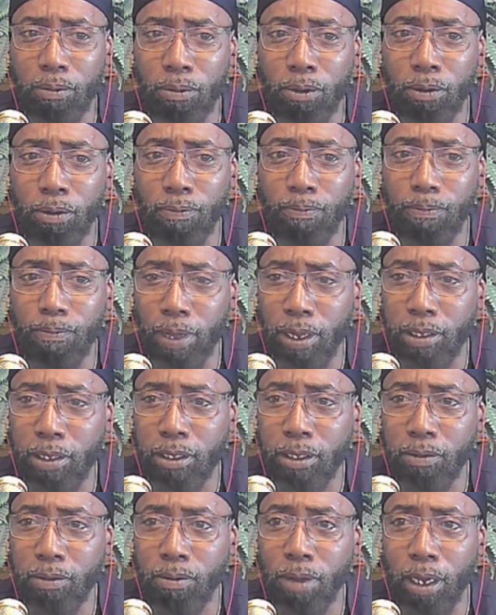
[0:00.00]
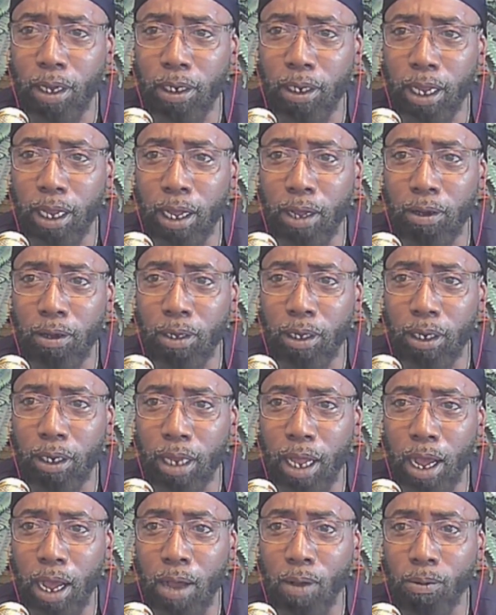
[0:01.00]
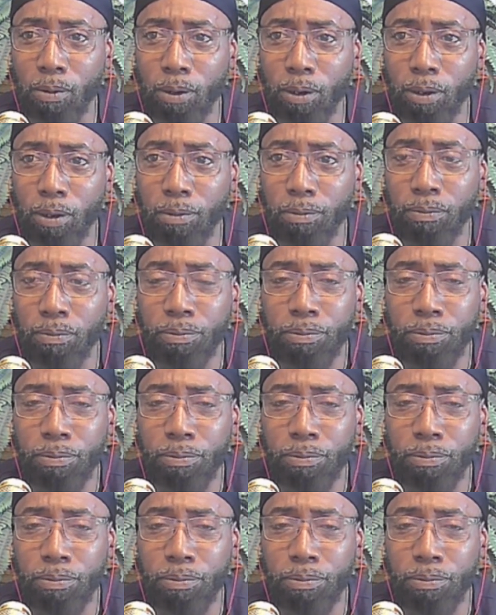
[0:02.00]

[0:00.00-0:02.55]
we're facing right now in our